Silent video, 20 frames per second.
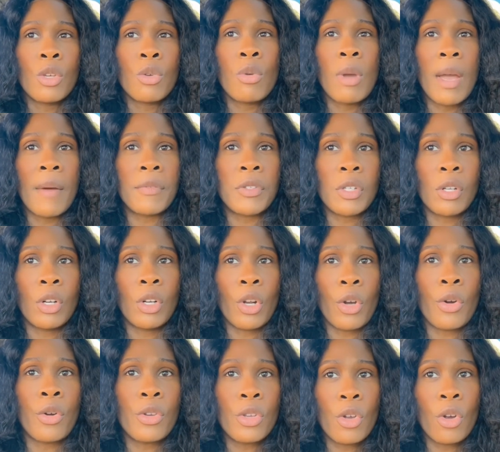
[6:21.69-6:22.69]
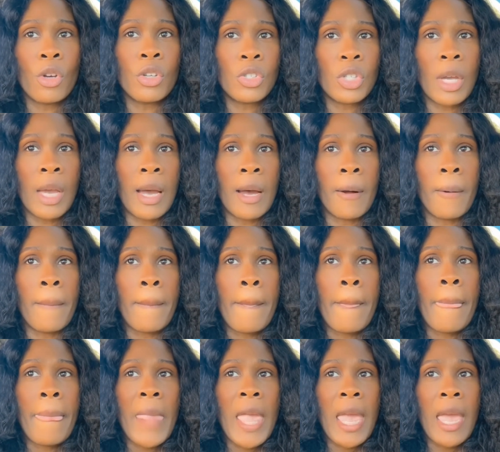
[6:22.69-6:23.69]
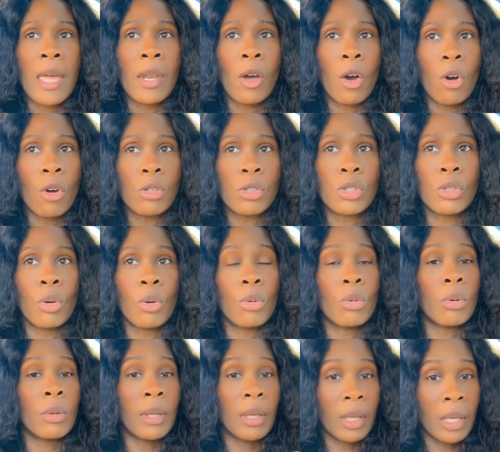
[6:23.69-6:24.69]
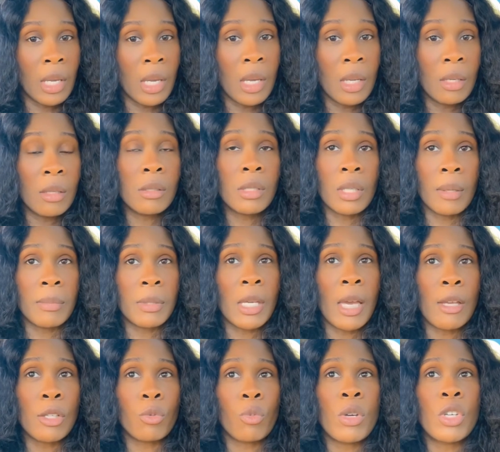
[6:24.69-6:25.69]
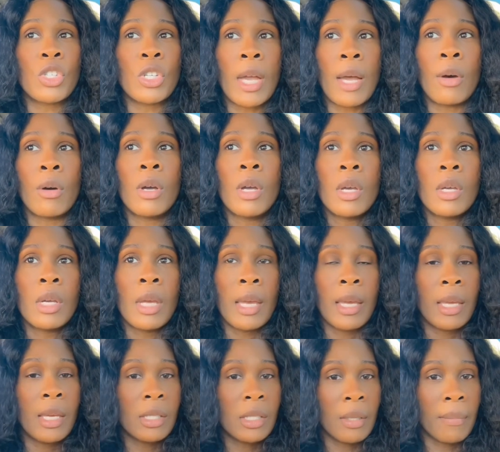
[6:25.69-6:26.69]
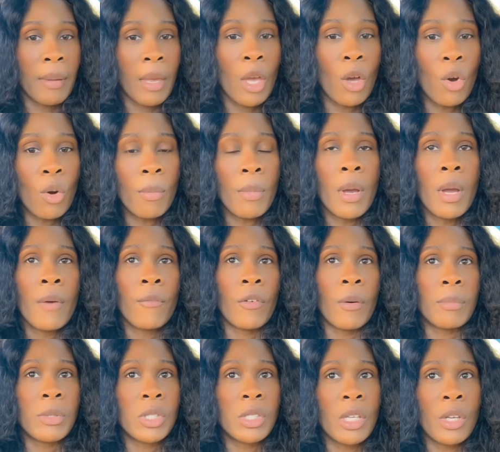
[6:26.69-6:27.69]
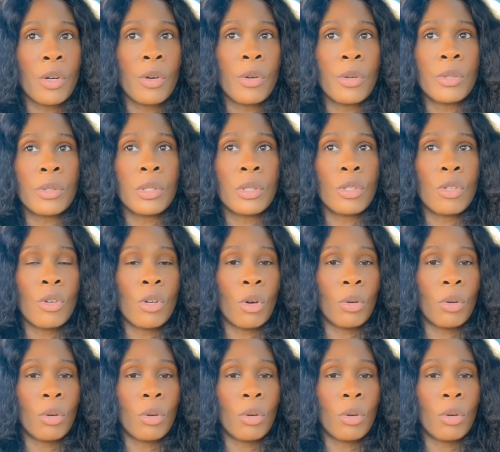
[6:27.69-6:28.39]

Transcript: You have to learn your child. And also, again, sometimes reach out and get some help from centers,